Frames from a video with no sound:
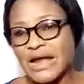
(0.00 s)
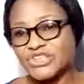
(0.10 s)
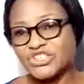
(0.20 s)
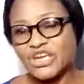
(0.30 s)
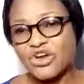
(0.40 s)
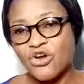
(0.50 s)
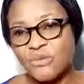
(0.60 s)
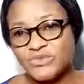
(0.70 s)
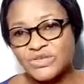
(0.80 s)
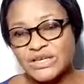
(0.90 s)
actually
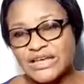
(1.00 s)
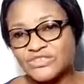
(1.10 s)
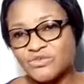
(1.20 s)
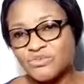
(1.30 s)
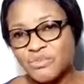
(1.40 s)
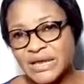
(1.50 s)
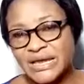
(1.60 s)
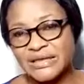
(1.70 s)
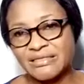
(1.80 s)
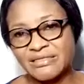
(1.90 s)
come together to
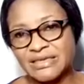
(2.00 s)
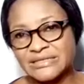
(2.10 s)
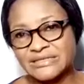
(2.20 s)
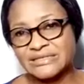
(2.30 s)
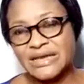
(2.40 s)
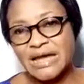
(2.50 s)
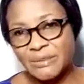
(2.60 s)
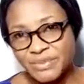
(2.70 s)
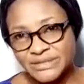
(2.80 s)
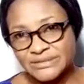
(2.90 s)
make things
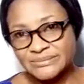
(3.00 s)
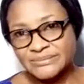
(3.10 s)
happen?